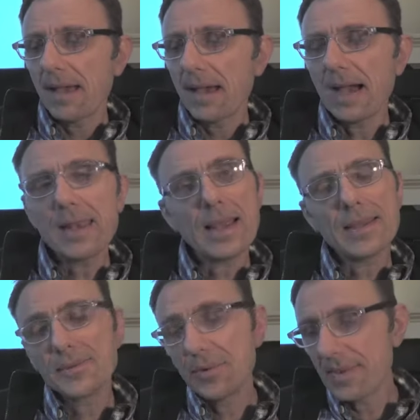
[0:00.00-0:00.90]
I
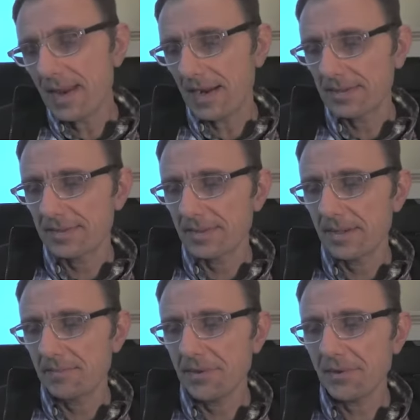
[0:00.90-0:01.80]
like doing the art
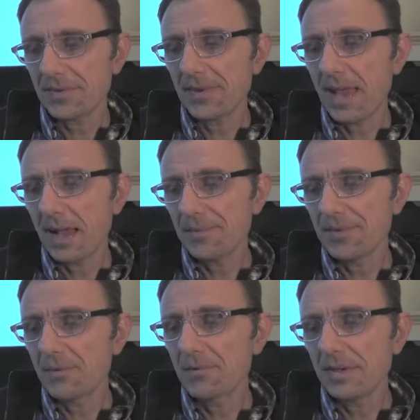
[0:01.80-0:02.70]
because it
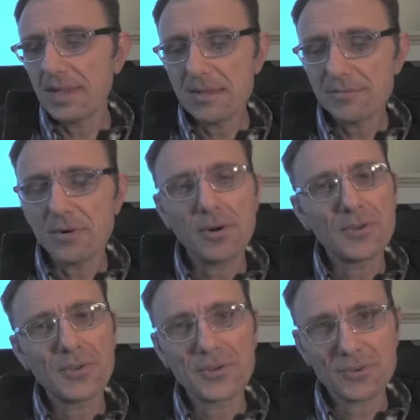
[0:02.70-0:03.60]
helps you relieve
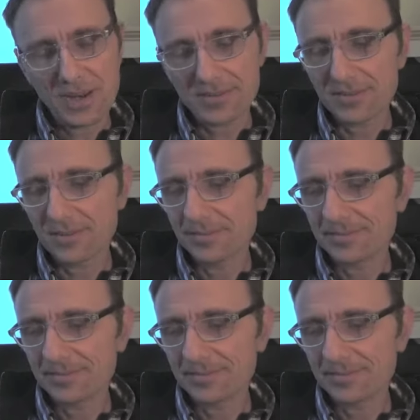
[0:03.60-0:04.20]
all the stress.